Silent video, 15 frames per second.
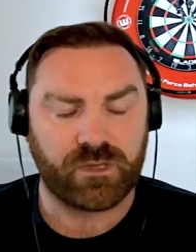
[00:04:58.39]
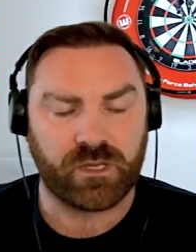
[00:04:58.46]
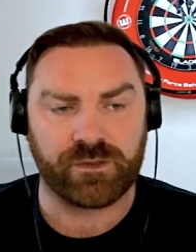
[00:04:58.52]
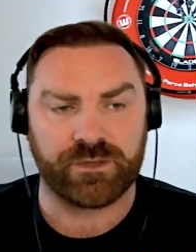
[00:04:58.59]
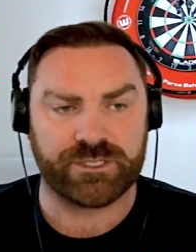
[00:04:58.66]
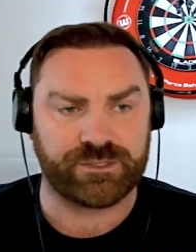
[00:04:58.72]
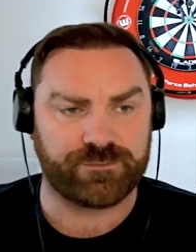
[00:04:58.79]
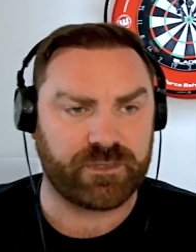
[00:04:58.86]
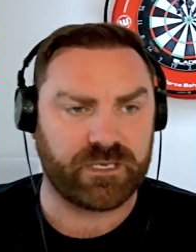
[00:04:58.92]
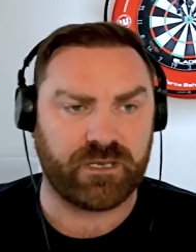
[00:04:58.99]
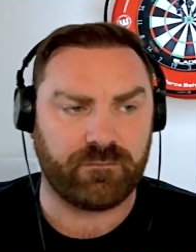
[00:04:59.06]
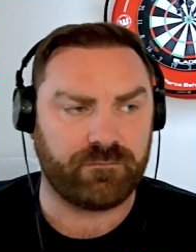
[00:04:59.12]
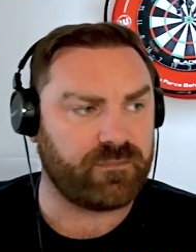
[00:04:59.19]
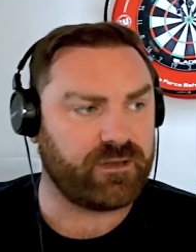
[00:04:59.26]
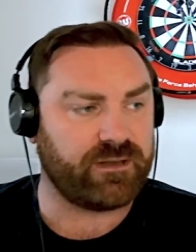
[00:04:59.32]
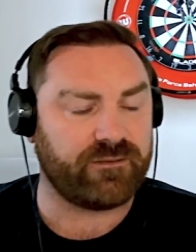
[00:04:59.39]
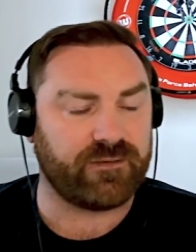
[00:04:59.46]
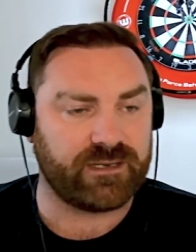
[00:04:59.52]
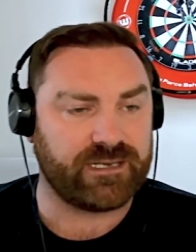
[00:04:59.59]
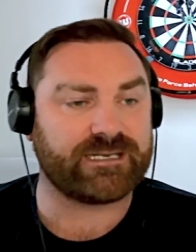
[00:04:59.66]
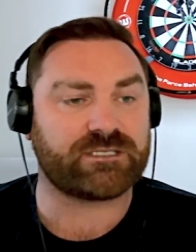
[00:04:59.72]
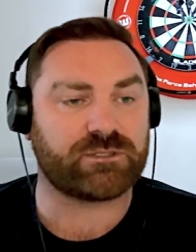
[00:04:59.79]
There's been
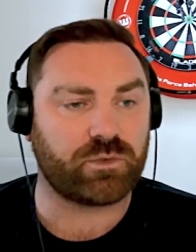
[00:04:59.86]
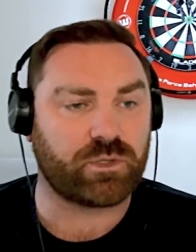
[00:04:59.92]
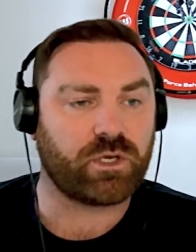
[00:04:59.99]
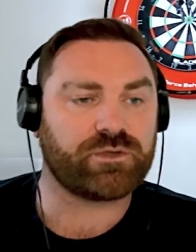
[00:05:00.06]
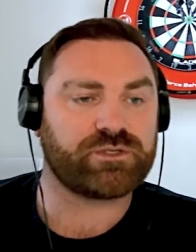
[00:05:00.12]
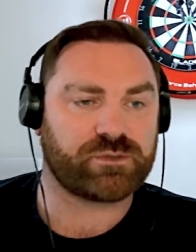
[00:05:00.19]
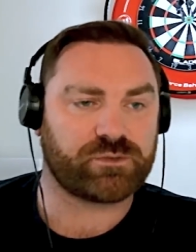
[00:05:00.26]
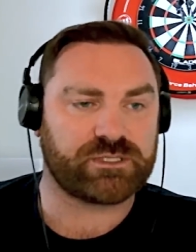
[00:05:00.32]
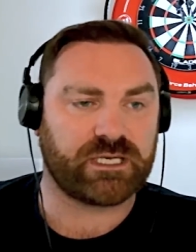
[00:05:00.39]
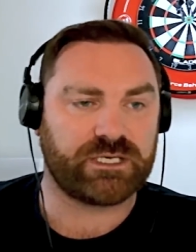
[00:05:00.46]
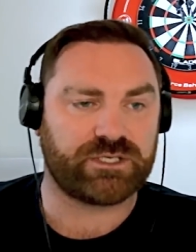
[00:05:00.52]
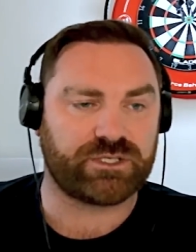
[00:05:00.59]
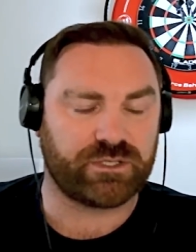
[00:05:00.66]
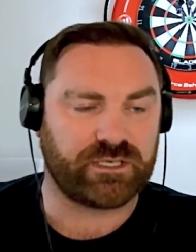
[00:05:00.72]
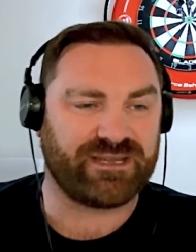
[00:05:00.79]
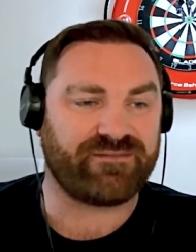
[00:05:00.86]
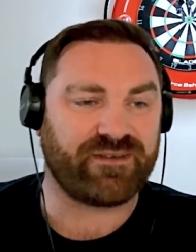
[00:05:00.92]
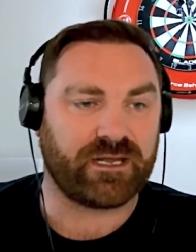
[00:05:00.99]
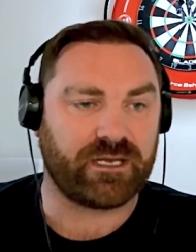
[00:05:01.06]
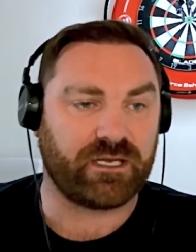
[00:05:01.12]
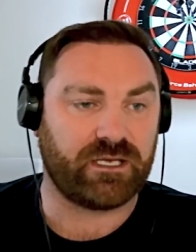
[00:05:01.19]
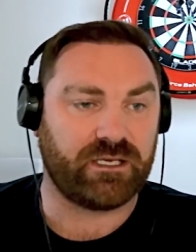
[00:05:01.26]
little consultation, if
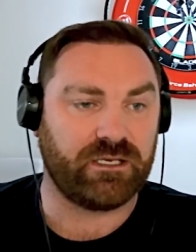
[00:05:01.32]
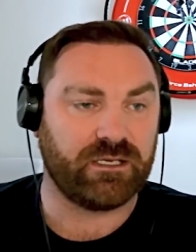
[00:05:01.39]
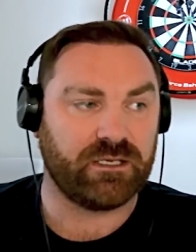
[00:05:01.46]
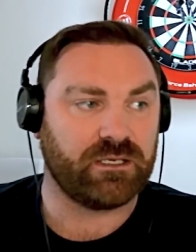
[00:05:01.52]
any,